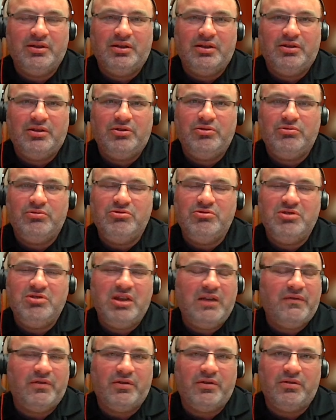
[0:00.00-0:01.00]
you're
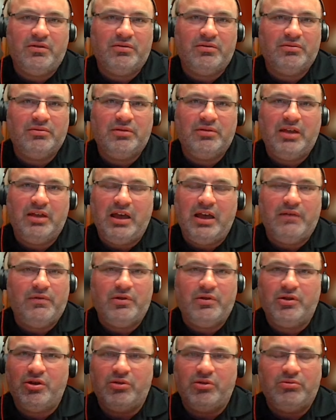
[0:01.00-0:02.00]
never, ever
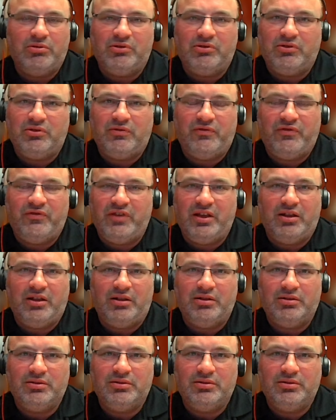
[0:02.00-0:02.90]
going to fail.